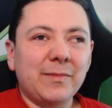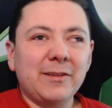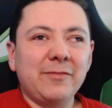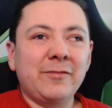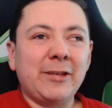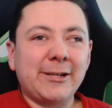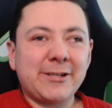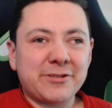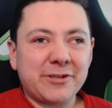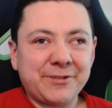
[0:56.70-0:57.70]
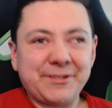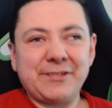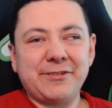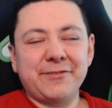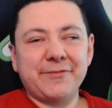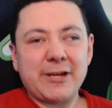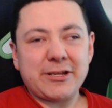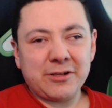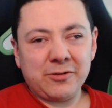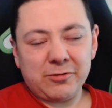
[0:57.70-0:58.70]
Vedic astrology
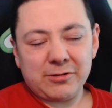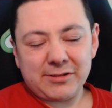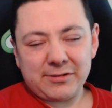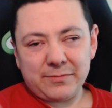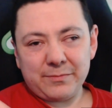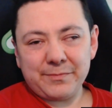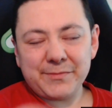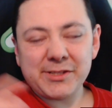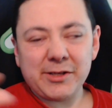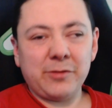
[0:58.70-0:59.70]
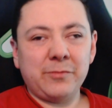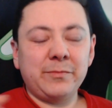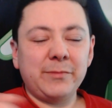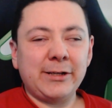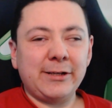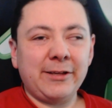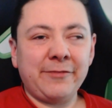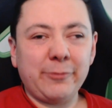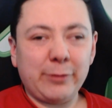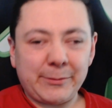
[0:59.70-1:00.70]
certification course. So if you want to